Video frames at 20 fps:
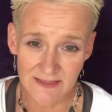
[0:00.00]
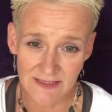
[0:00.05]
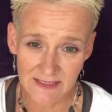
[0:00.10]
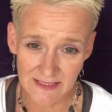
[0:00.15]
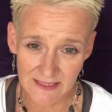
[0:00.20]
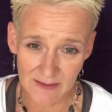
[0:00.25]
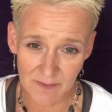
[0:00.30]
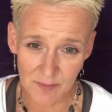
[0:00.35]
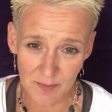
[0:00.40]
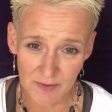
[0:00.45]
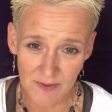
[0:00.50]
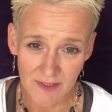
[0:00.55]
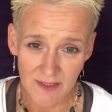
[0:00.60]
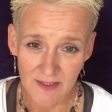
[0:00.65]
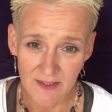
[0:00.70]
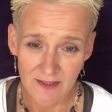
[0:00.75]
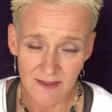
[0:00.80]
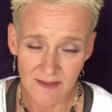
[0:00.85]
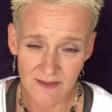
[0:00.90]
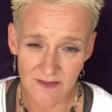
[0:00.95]
sleep
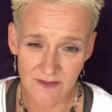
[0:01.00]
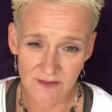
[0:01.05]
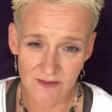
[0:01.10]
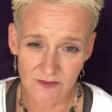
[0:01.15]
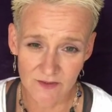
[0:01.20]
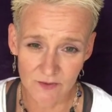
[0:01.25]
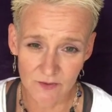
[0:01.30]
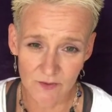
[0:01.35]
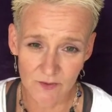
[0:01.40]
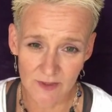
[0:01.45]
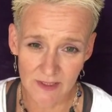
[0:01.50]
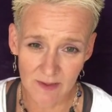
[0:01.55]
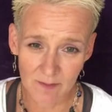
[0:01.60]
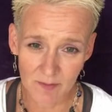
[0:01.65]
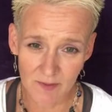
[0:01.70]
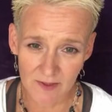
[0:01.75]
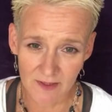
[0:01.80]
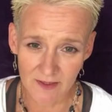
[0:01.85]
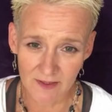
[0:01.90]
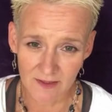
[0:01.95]
to
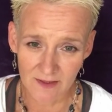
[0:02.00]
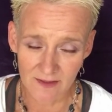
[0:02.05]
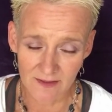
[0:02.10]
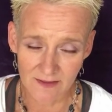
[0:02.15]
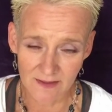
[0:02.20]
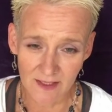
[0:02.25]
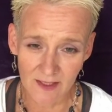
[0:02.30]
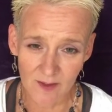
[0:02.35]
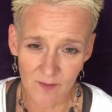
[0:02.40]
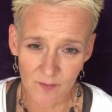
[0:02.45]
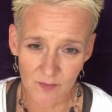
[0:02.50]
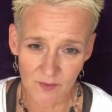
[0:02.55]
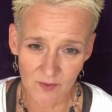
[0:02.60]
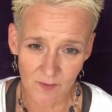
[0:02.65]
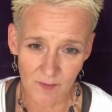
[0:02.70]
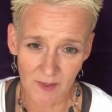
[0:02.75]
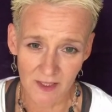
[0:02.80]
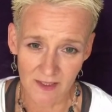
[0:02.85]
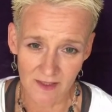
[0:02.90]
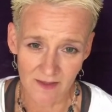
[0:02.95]
help the
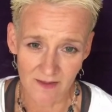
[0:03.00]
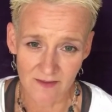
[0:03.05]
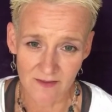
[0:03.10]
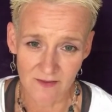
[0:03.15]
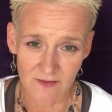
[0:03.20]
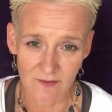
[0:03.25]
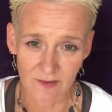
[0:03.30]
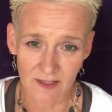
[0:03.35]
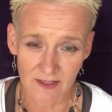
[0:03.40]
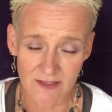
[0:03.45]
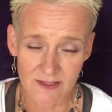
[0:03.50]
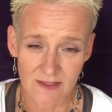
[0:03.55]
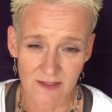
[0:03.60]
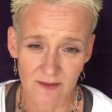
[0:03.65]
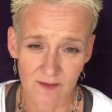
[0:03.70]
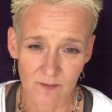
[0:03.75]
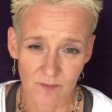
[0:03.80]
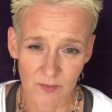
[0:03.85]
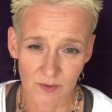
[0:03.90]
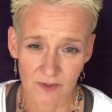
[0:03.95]
body to
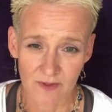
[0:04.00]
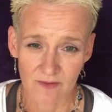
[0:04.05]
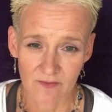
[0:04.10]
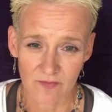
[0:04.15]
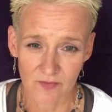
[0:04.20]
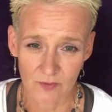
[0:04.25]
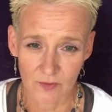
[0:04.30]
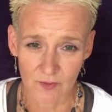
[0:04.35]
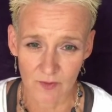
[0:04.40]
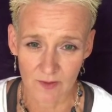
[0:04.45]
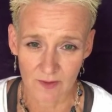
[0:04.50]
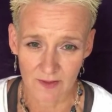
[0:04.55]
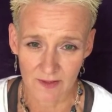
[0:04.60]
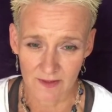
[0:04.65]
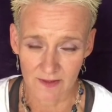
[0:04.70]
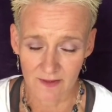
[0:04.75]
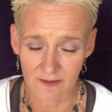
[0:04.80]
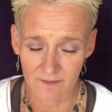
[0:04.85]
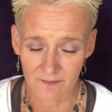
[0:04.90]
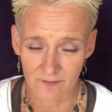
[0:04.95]
actually burn the fuel
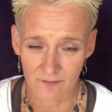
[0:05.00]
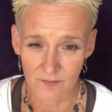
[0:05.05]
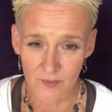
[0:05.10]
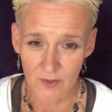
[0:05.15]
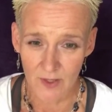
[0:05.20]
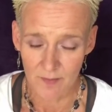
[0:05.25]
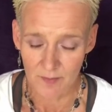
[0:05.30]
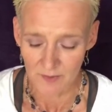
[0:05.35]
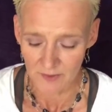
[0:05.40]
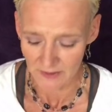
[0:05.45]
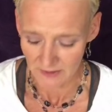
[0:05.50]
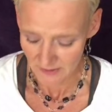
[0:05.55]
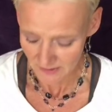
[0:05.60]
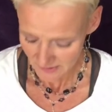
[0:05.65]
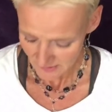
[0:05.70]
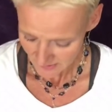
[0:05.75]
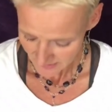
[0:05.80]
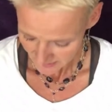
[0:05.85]
properly.